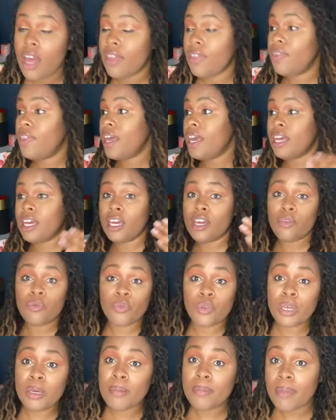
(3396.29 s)
they get
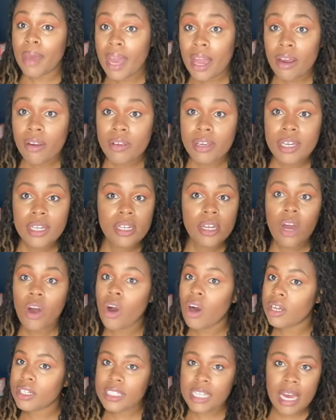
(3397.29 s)
remarried.
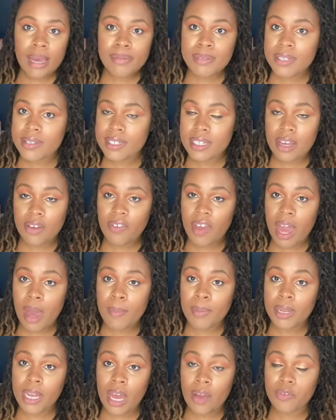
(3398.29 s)
All types of stuff
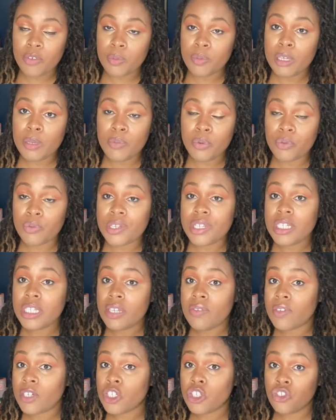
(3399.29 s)
happen after people
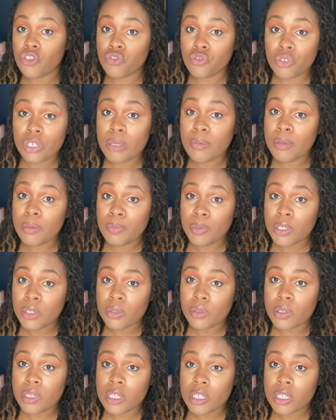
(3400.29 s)
receive extreme
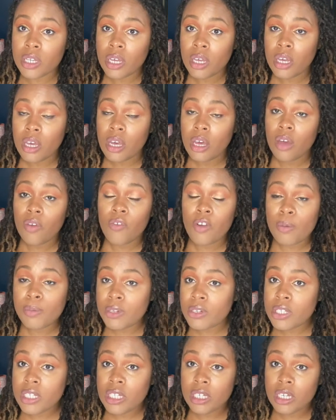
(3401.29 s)
abuse from
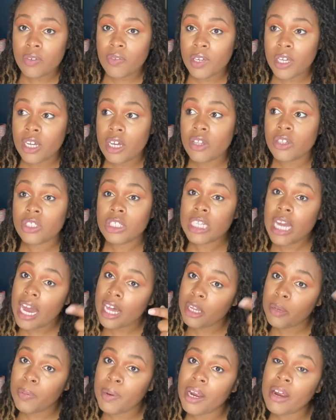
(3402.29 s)
their significant other.
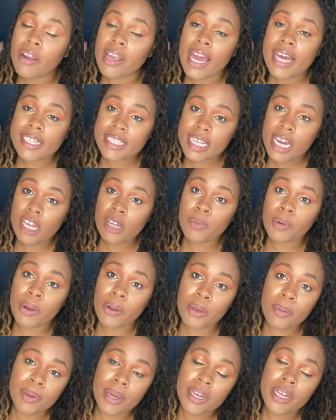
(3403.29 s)
Tyler Perry, ask Tyler
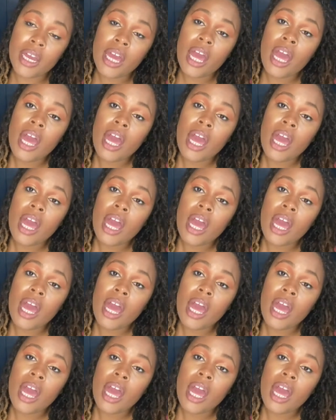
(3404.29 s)
Perry about it.